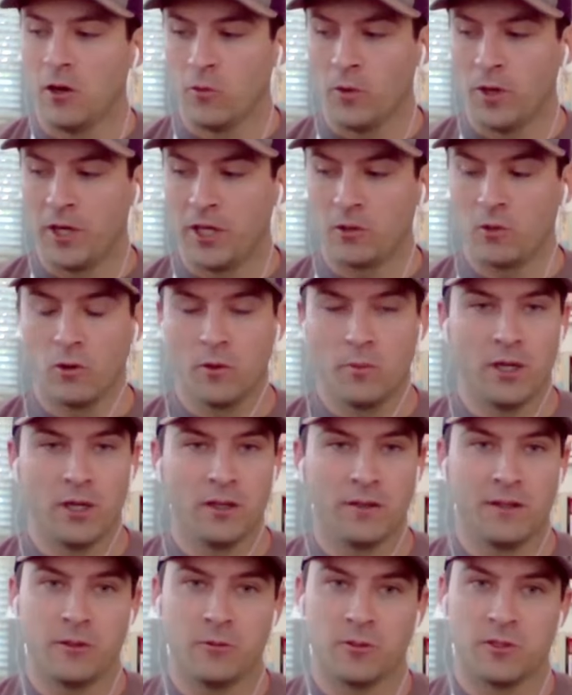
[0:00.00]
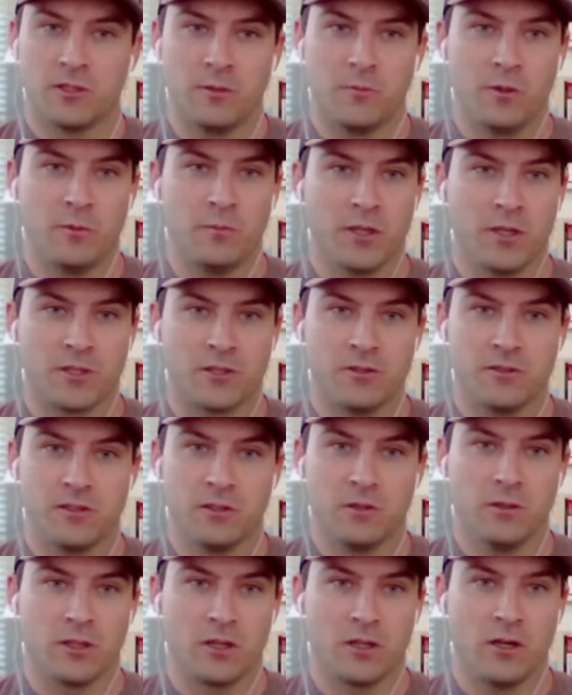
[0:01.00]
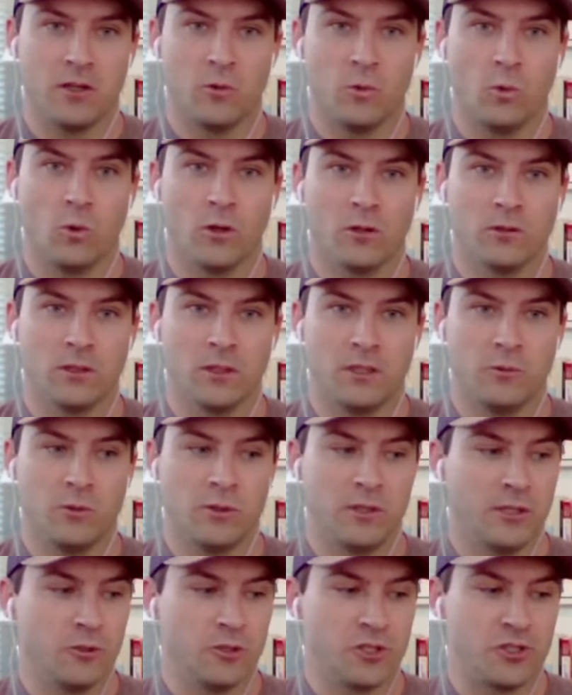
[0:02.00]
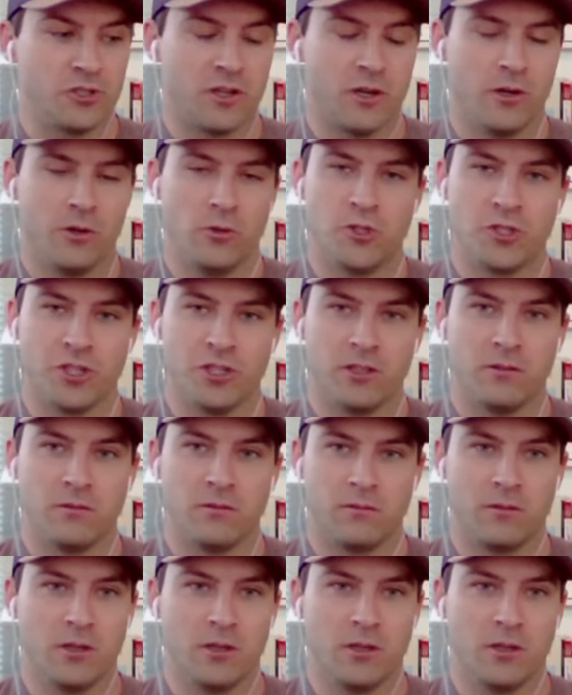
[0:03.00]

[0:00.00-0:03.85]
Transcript: a, ring doorbell and they were sending me pictures that looked otherworldly when there was just ocean,